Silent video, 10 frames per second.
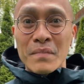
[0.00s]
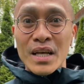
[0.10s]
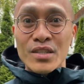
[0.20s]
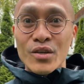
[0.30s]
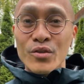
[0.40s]

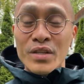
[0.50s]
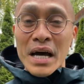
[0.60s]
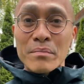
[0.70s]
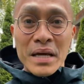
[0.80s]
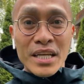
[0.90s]
So
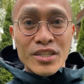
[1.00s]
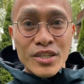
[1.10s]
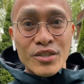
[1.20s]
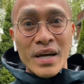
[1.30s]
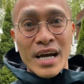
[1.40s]
that might
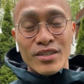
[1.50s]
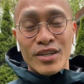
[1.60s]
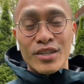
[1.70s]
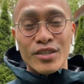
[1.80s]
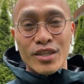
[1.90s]
interest you actually
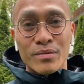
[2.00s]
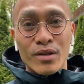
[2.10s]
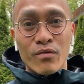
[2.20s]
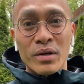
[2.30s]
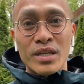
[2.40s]
in terms
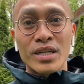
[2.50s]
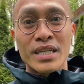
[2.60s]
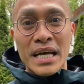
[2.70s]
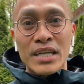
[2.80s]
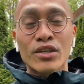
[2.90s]
of what are the
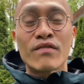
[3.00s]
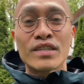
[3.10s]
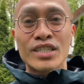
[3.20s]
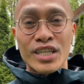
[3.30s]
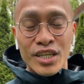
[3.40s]
natural
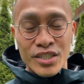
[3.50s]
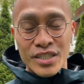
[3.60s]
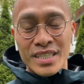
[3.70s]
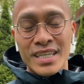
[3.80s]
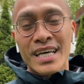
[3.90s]
vegetation